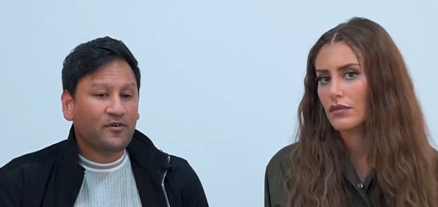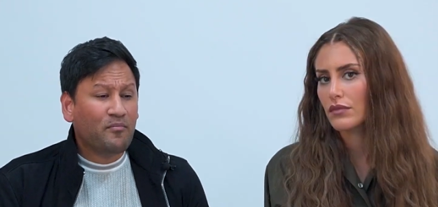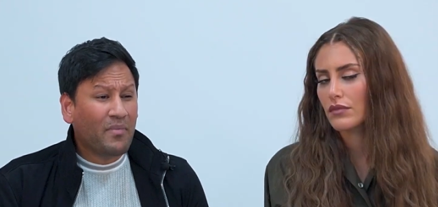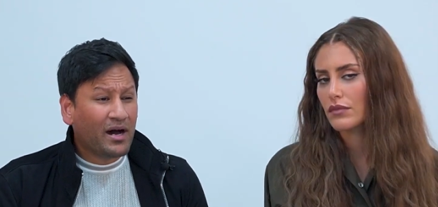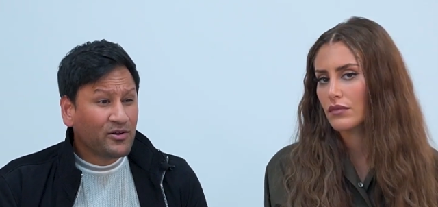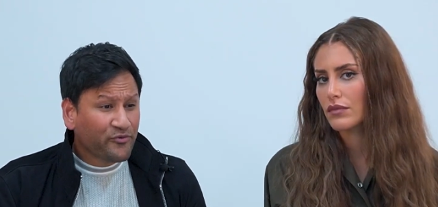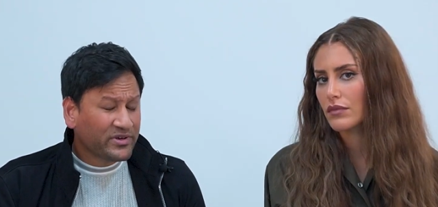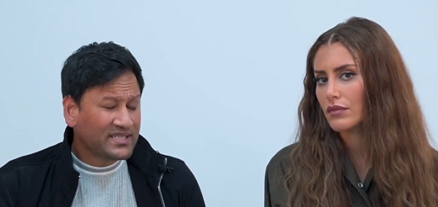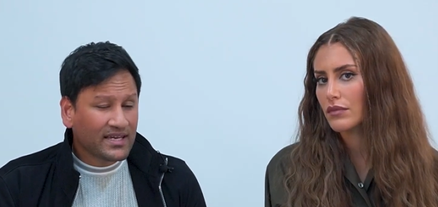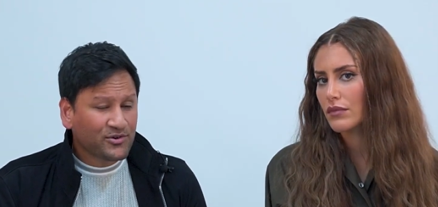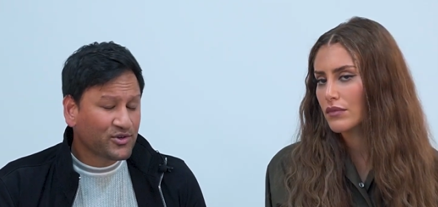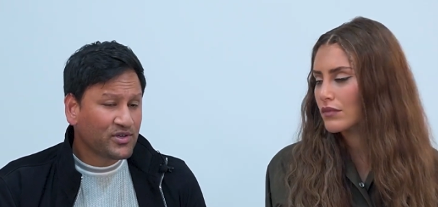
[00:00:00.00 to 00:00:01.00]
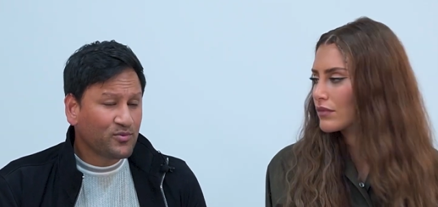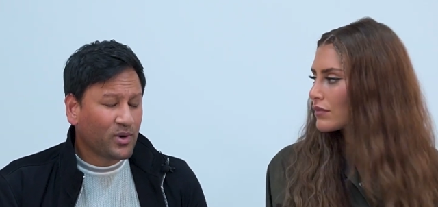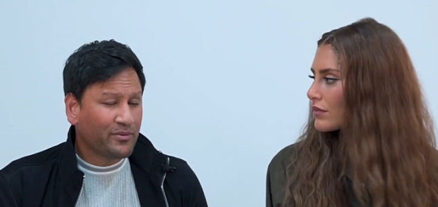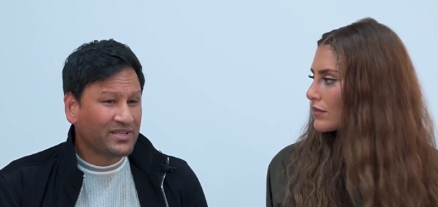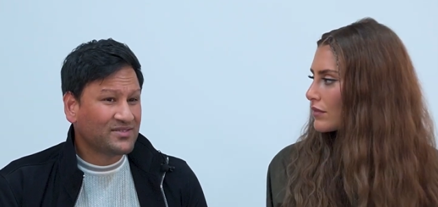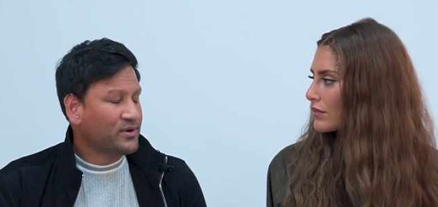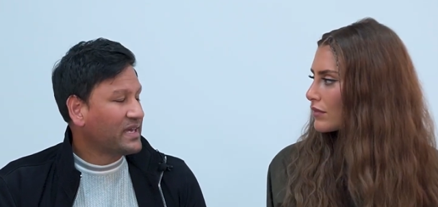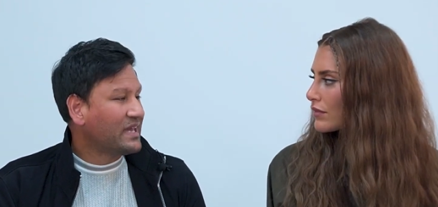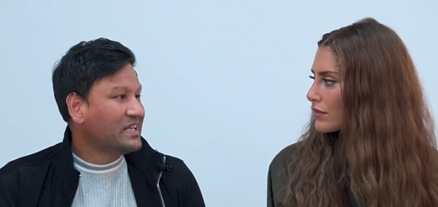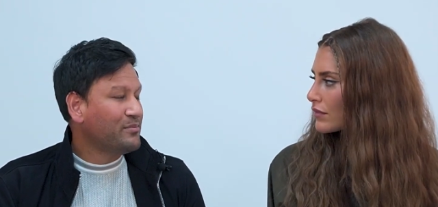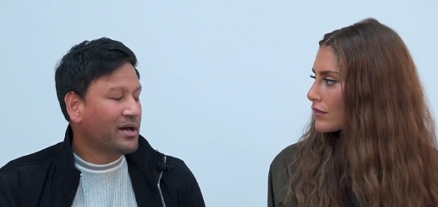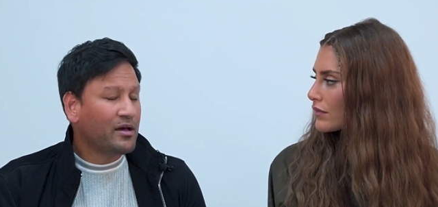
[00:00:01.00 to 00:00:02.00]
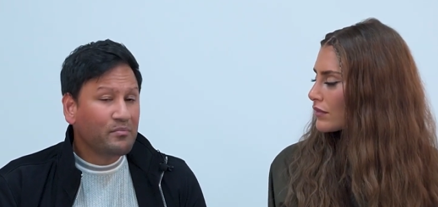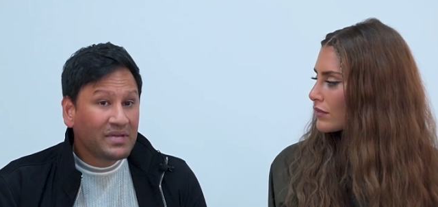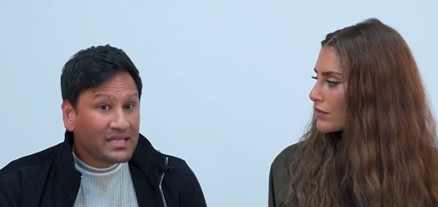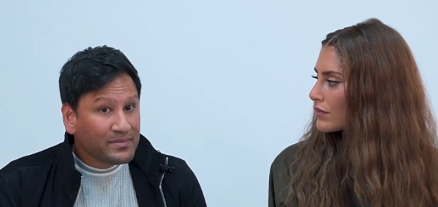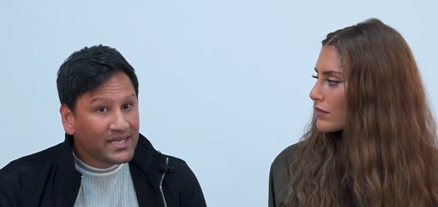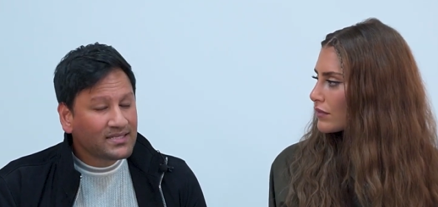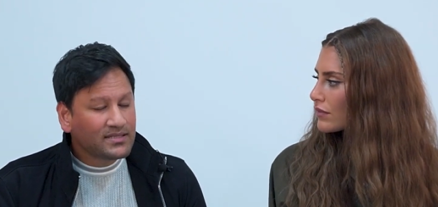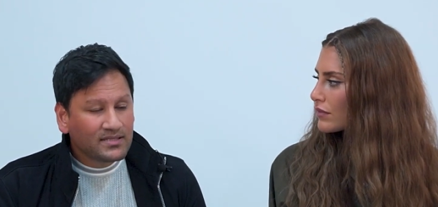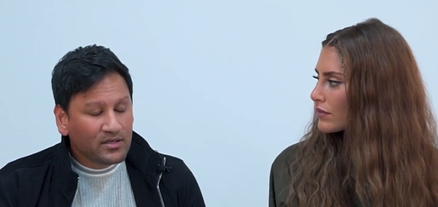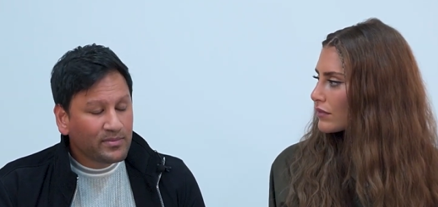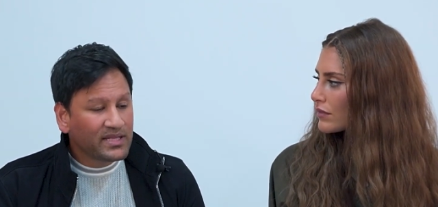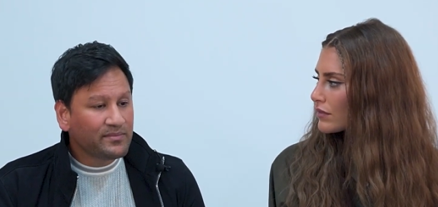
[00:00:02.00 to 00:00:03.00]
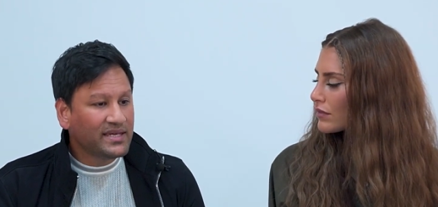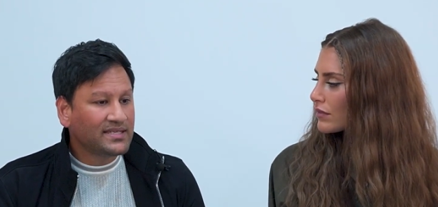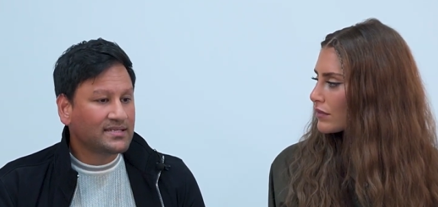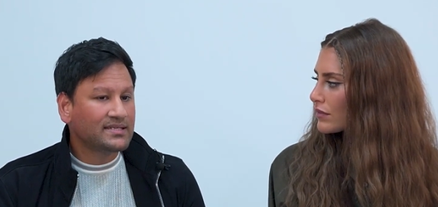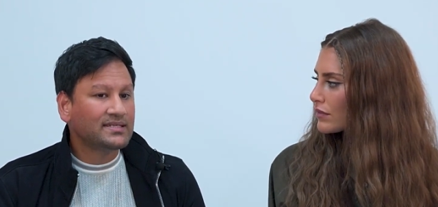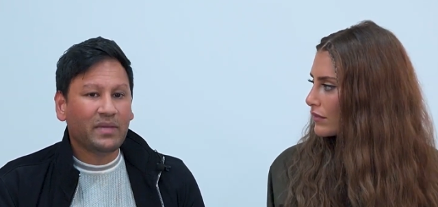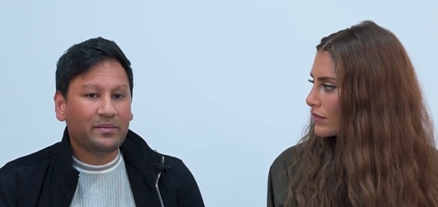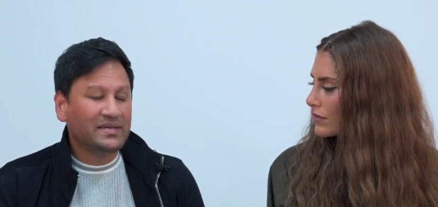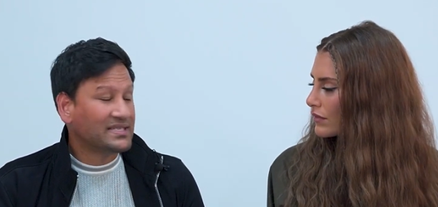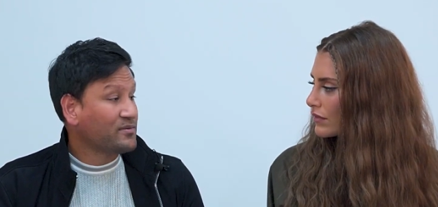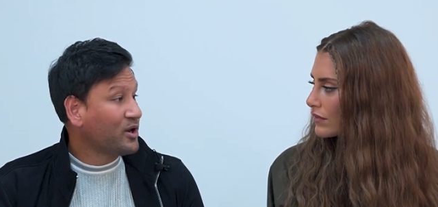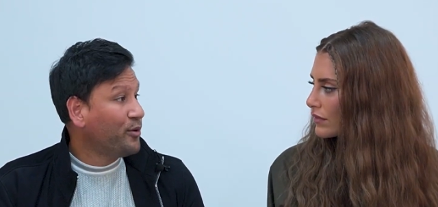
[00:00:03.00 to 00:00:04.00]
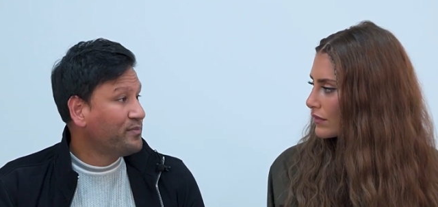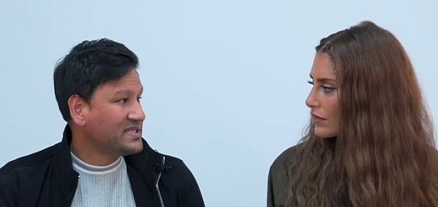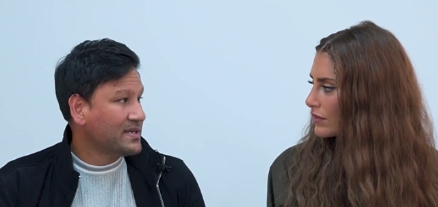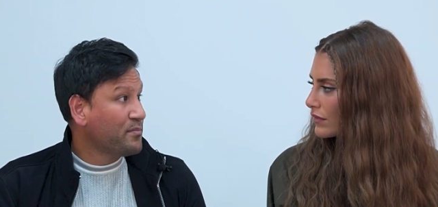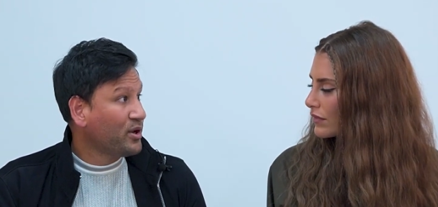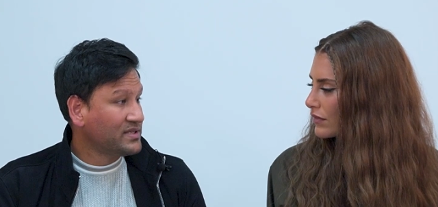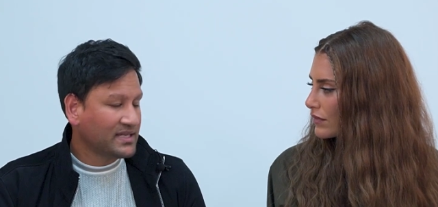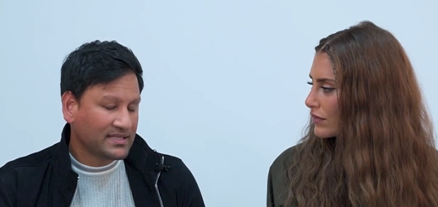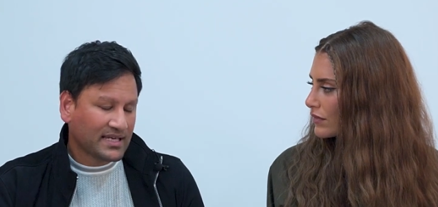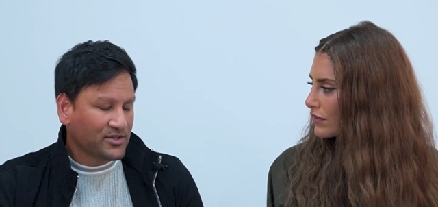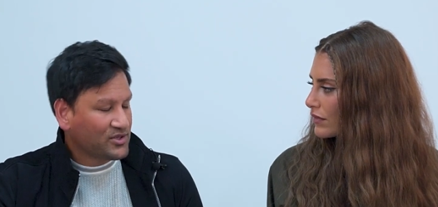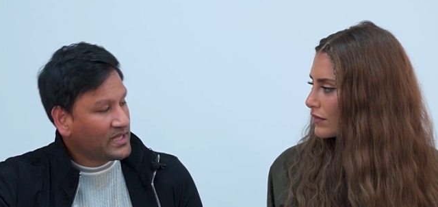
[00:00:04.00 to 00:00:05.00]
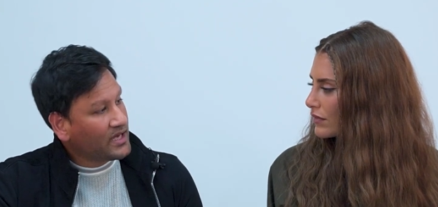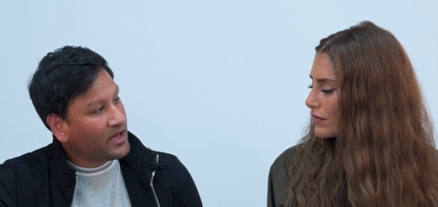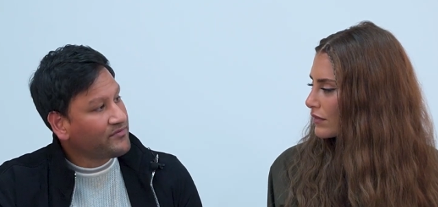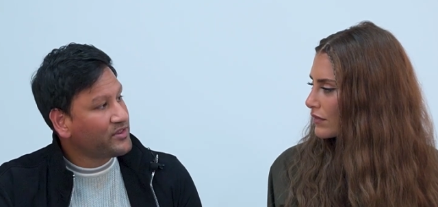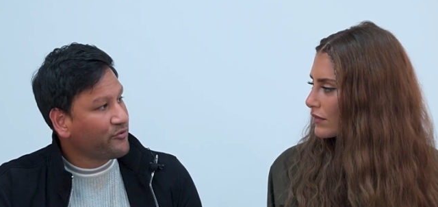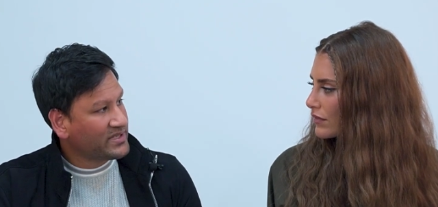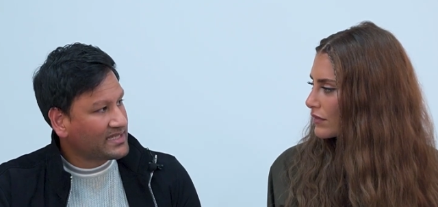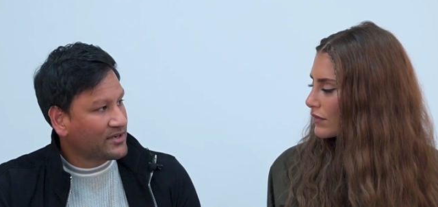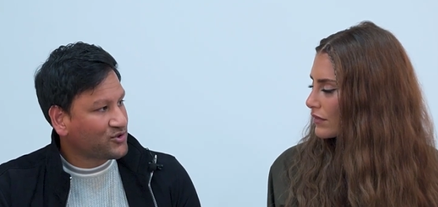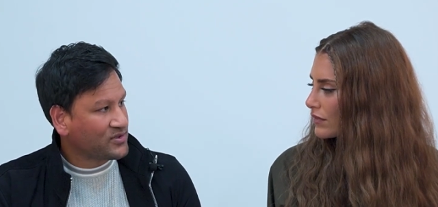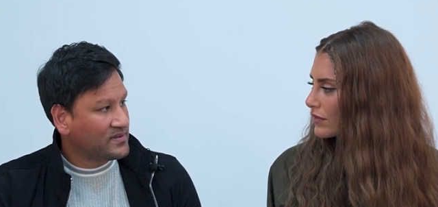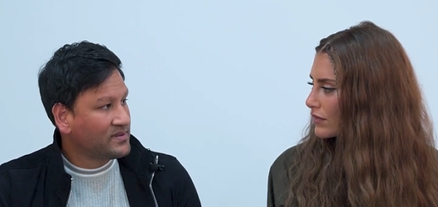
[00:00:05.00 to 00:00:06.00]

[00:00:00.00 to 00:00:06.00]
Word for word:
Speaker 1: For mild recession where we're talking only about a millimeter, two millimeters, maybe some composite bonding to actually cover the recession,